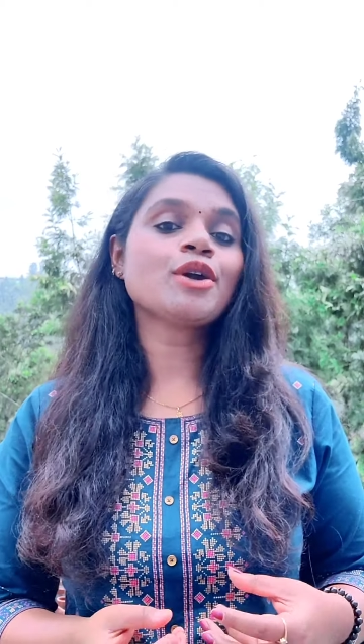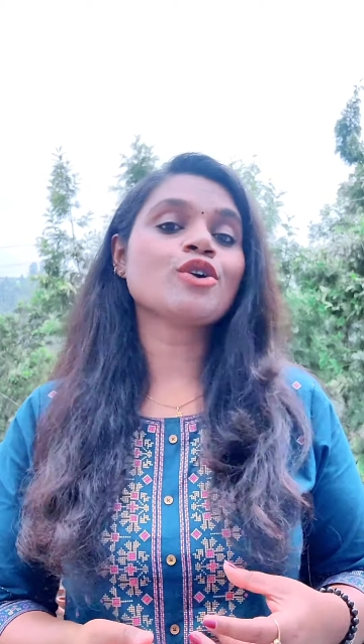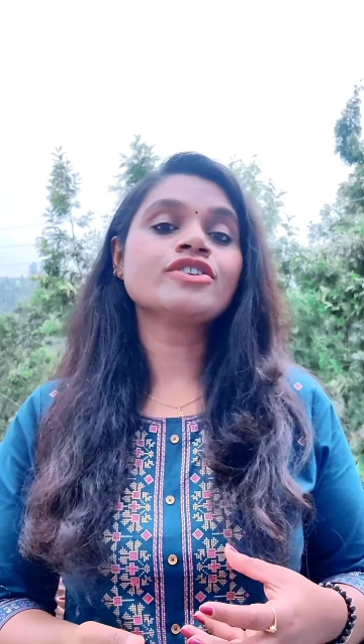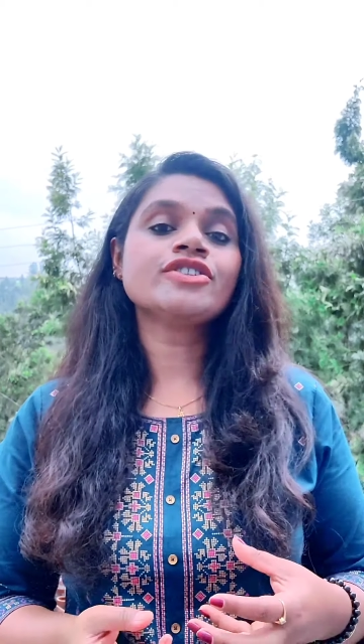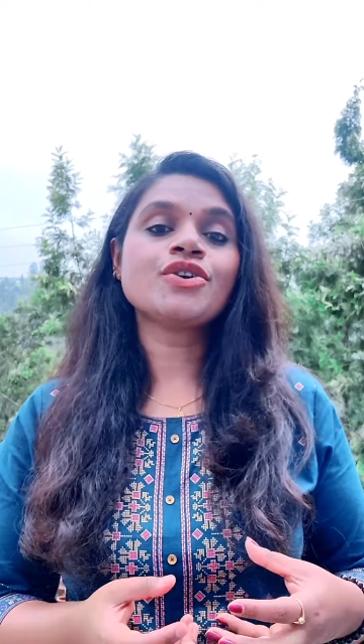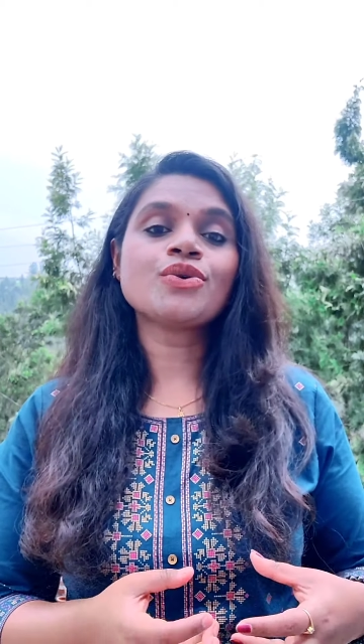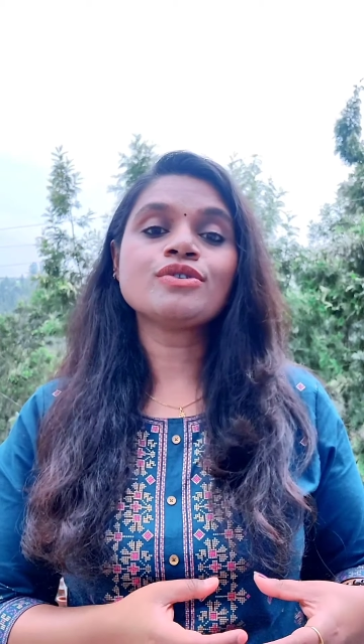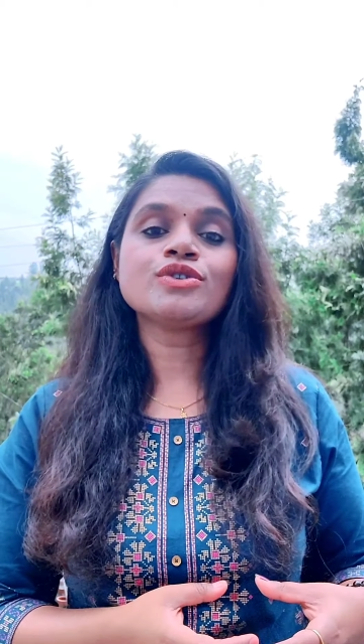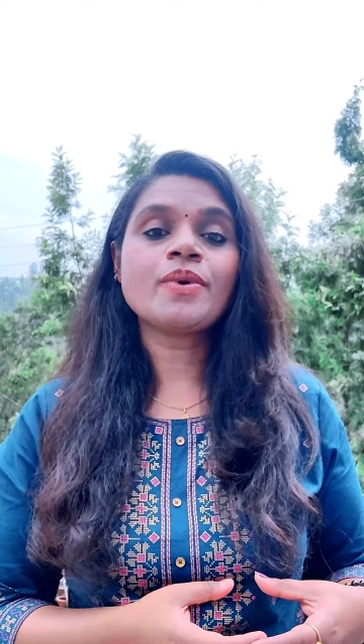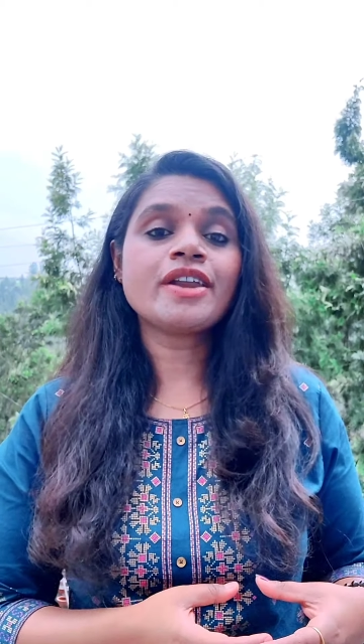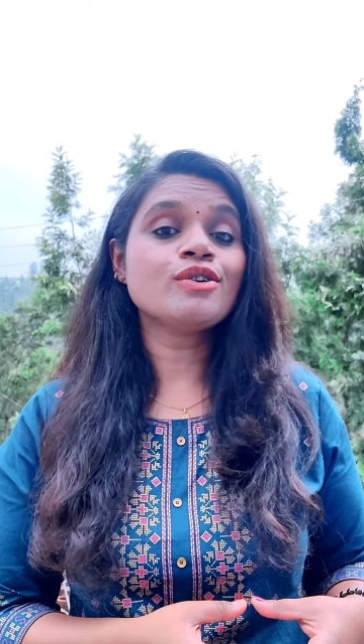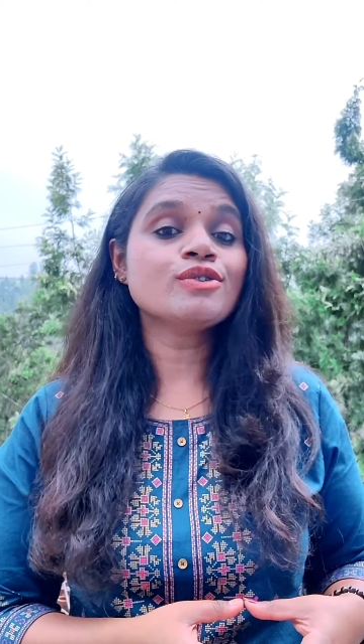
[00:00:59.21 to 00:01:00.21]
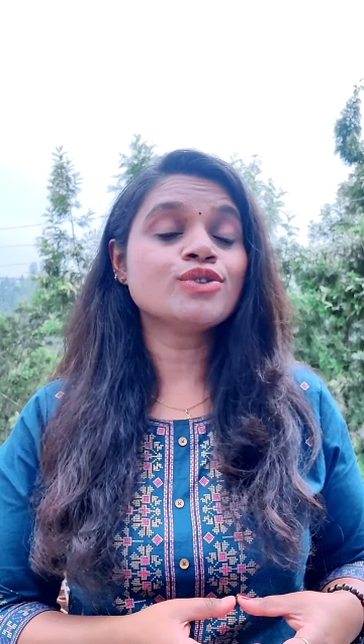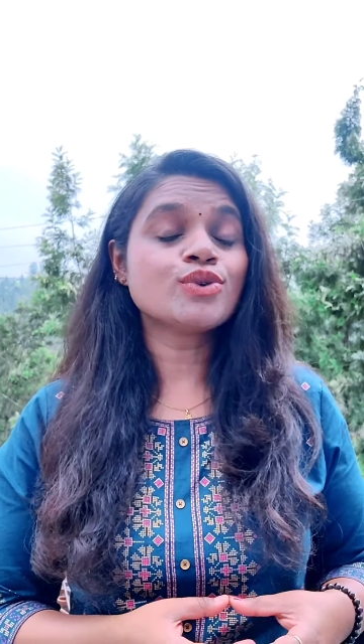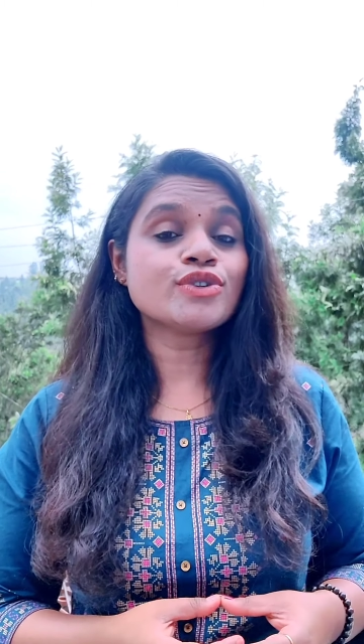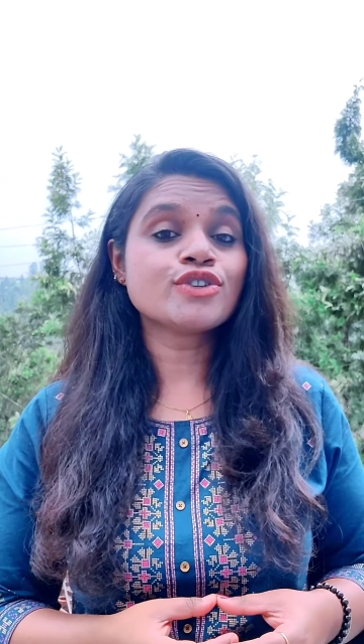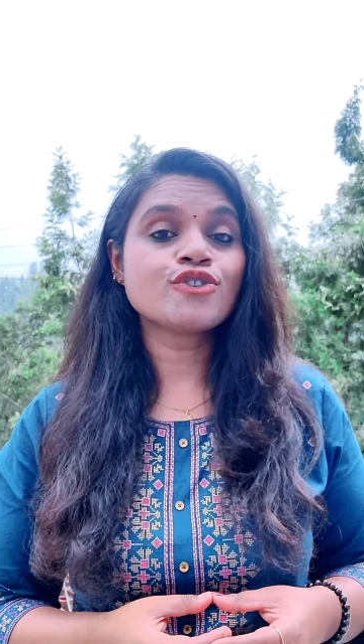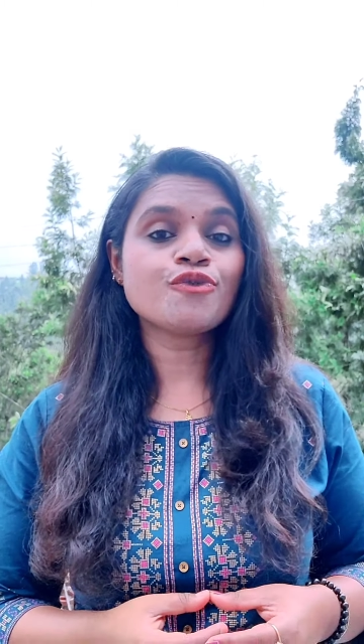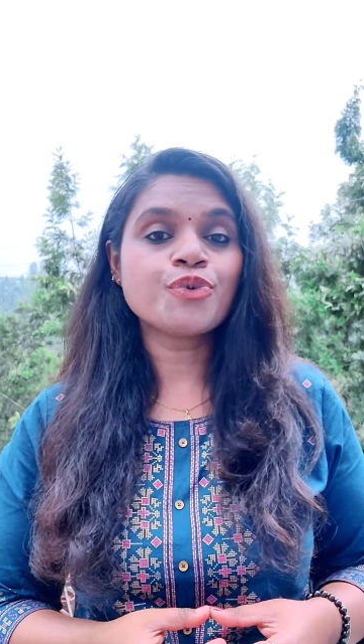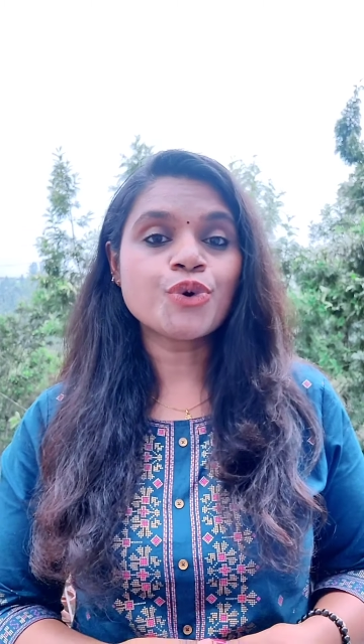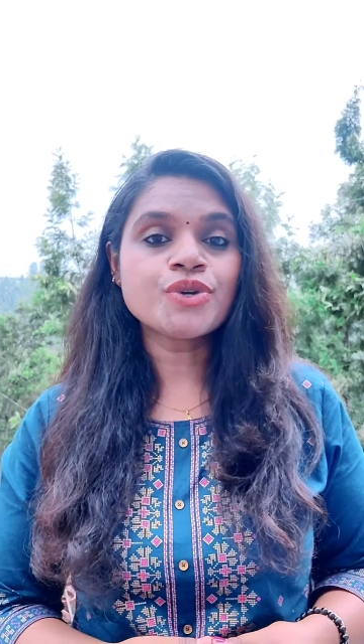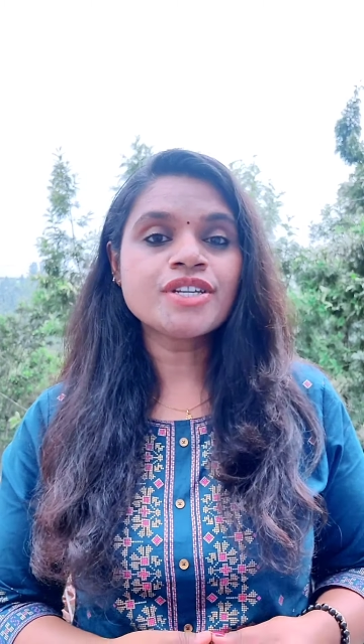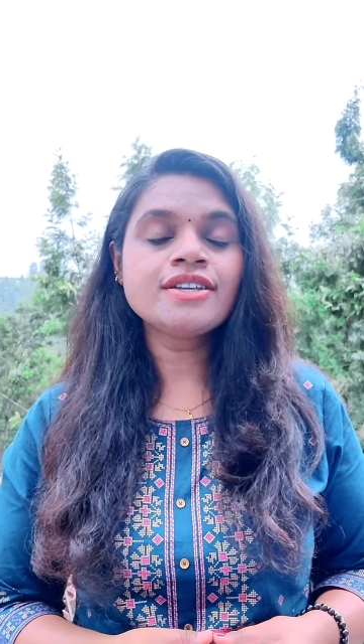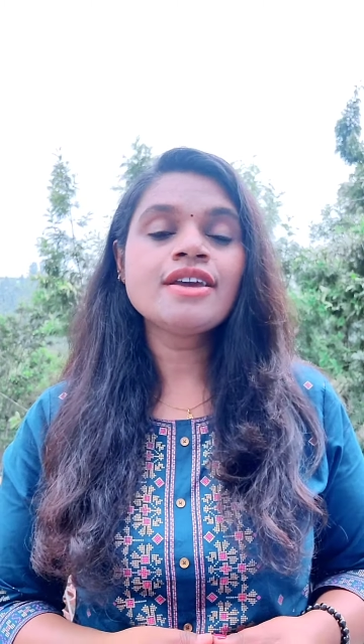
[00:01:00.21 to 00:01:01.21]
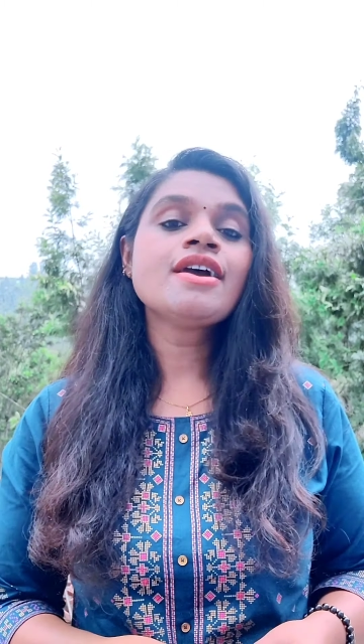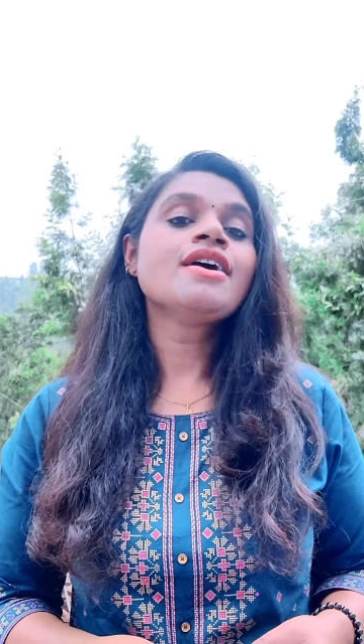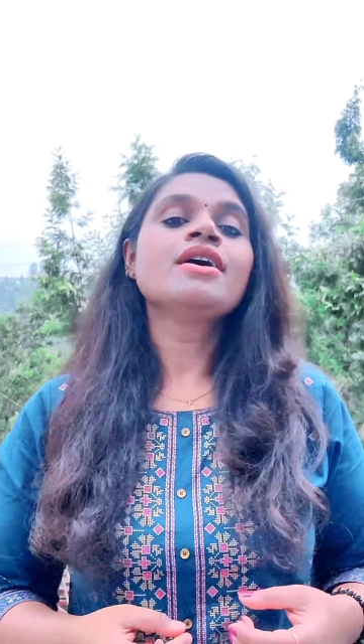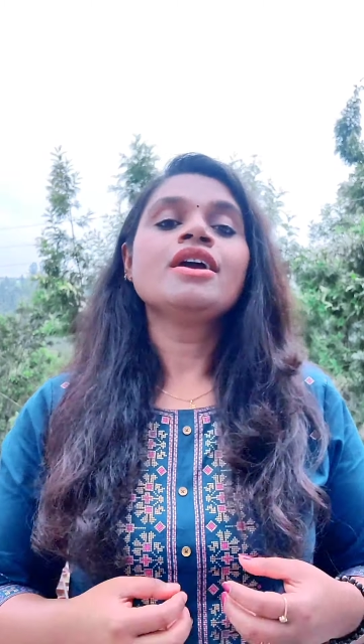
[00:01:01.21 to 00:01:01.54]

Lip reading: because they're also very good sources of protein.